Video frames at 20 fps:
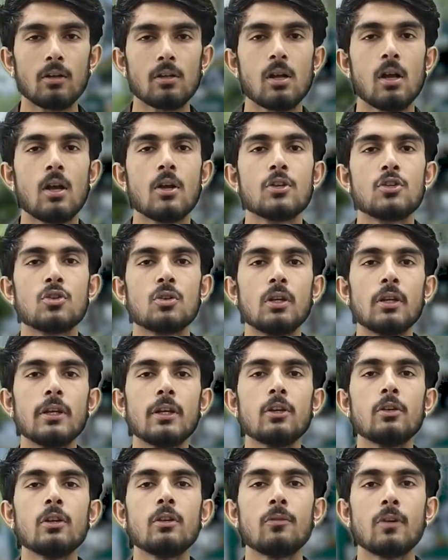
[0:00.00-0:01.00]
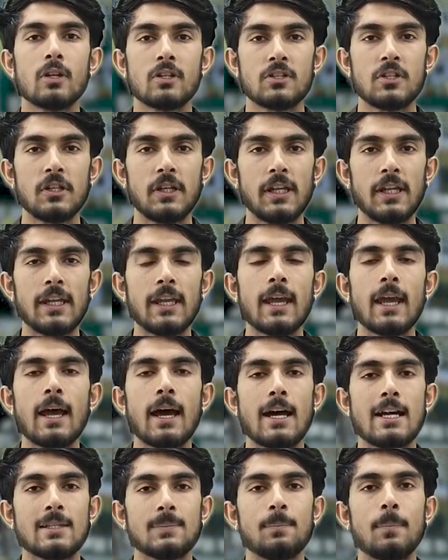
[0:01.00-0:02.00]
on, Shoolini University
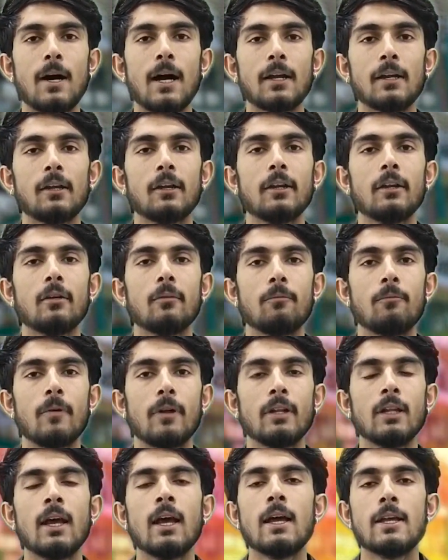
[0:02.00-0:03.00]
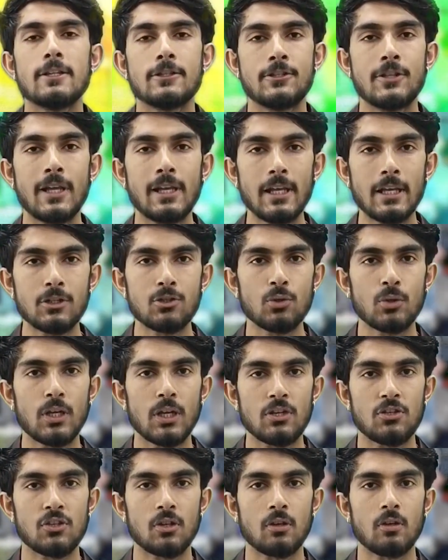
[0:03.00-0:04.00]
has partnered up with Zell
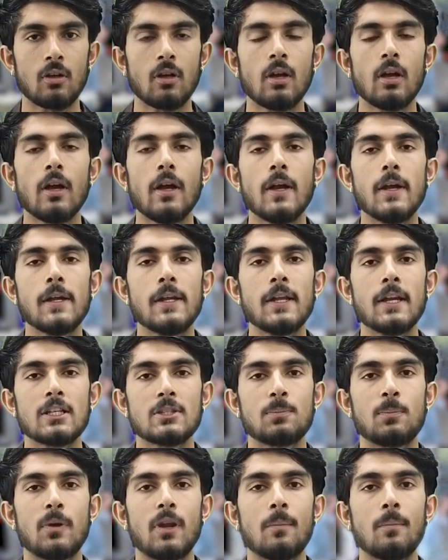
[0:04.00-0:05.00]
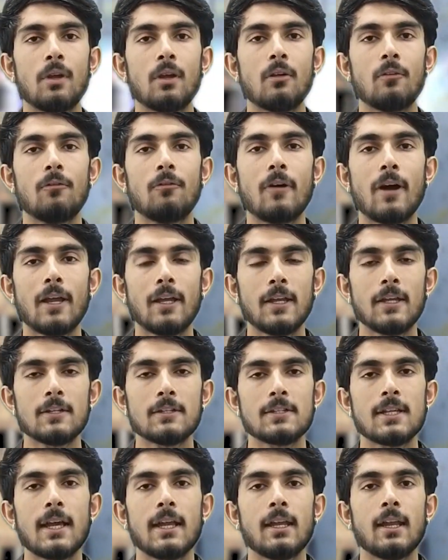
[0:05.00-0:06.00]
Education, India's premier
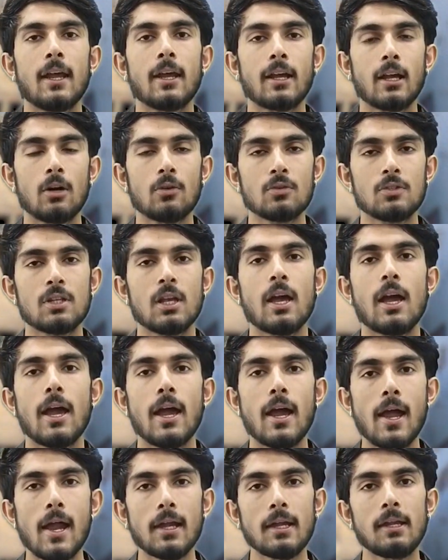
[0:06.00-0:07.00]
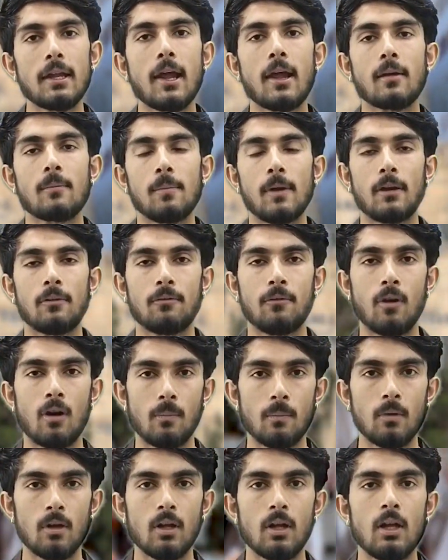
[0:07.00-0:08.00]
finance and accounts edtech
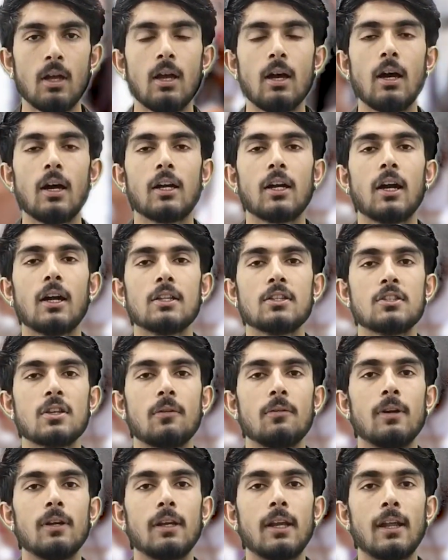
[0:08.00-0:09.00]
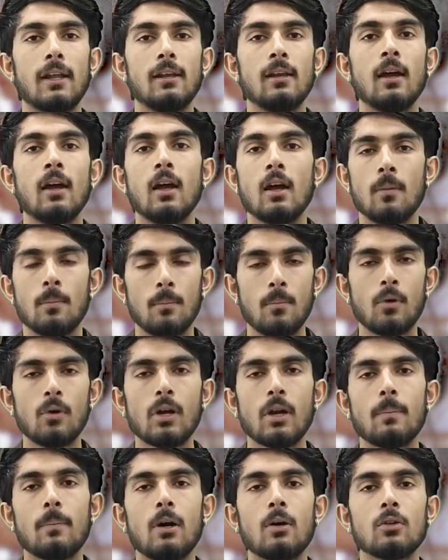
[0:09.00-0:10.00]
platform. Akansha will tell
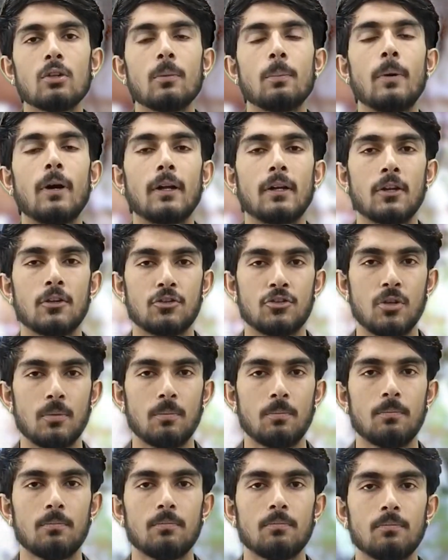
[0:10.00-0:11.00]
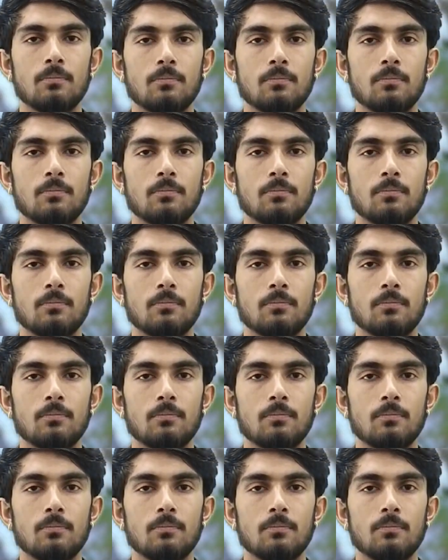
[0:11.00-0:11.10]
more about the partnership.